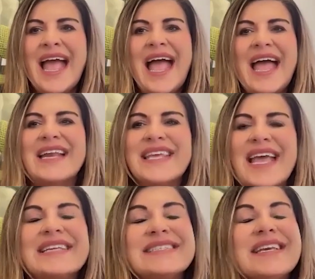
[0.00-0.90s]
And
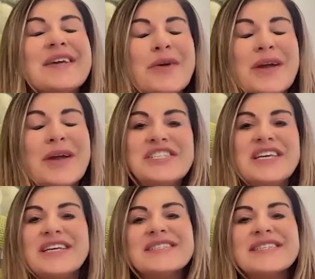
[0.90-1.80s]
KC
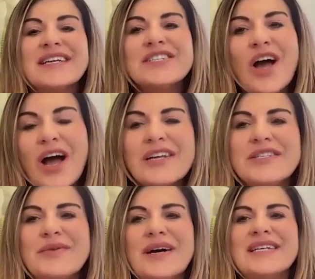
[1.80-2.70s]
Craichy is going to talk
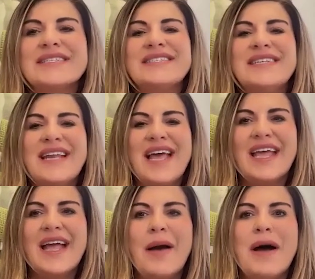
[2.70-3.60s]
to us
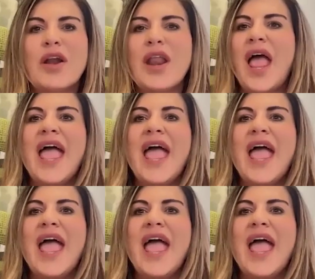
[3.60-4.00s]
today about